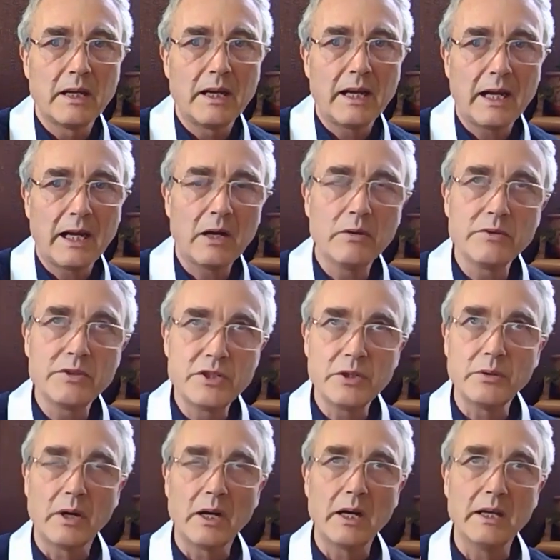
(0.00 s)
How
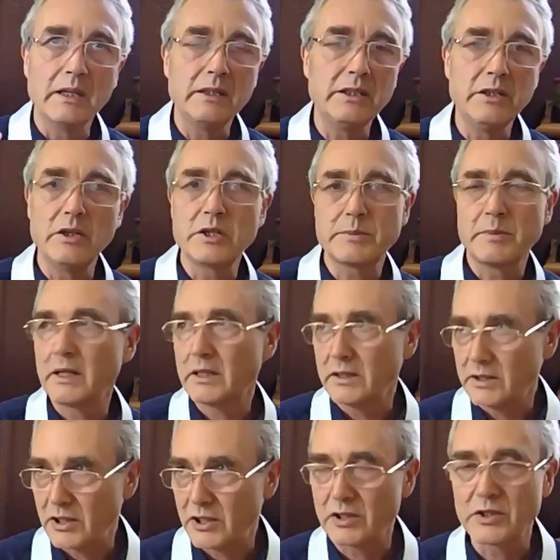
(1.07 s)
do I use my
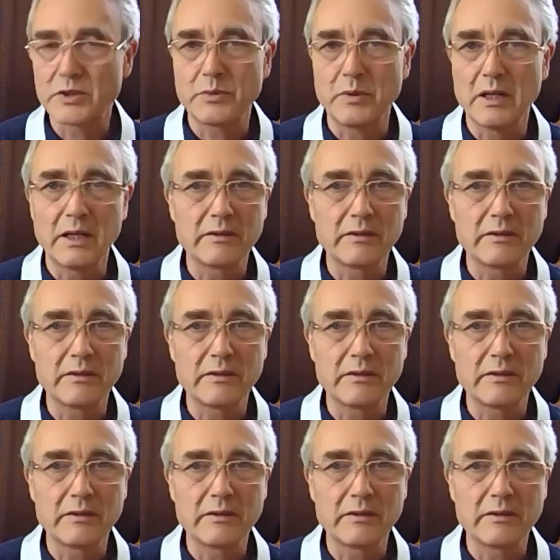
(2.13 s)
conditions well?